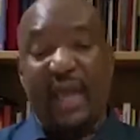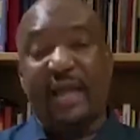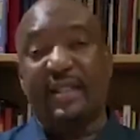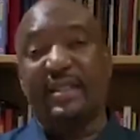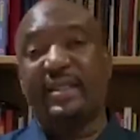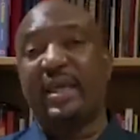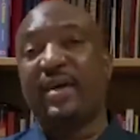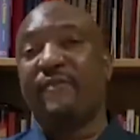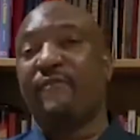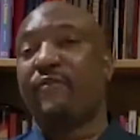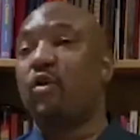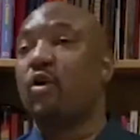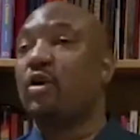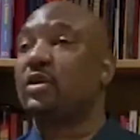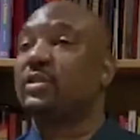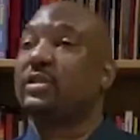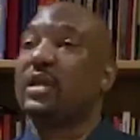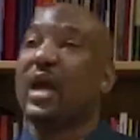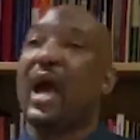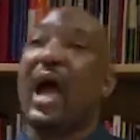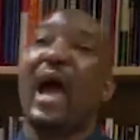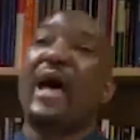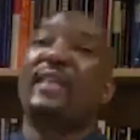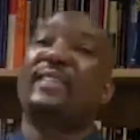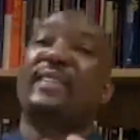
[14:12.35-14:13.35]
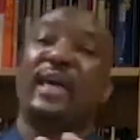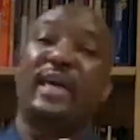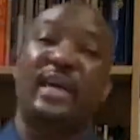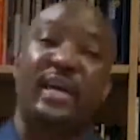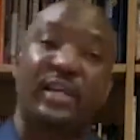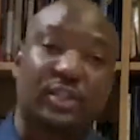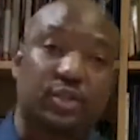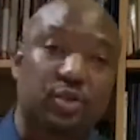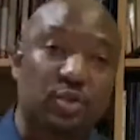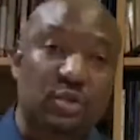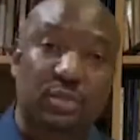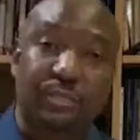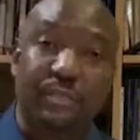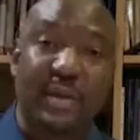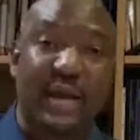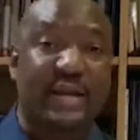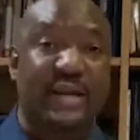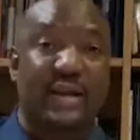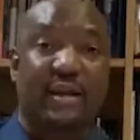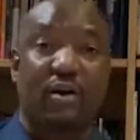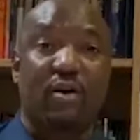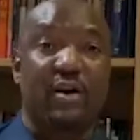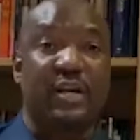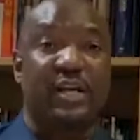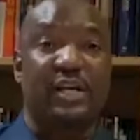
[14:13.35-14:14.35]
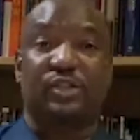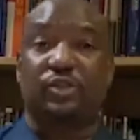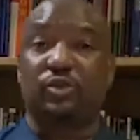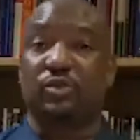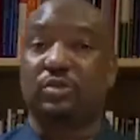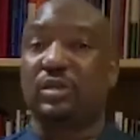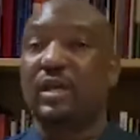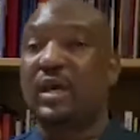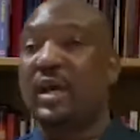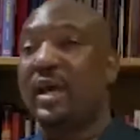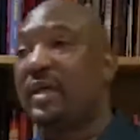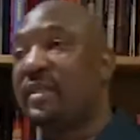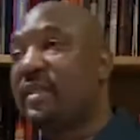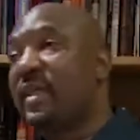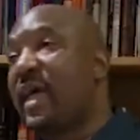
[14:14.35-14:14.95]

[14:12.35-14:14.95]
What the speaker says: and they've got other issues, medical issues.